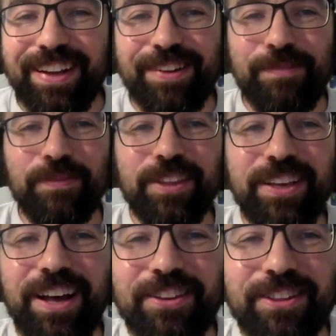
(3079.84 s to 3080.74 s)

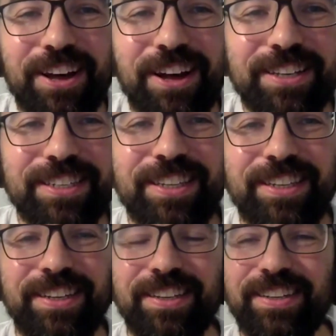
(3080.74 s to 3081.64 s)
Other thoughts
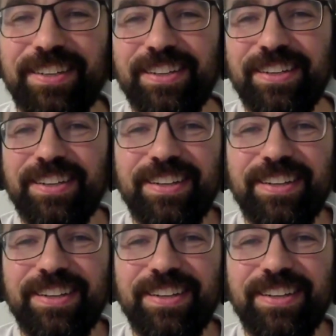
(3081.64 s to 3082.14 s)
in the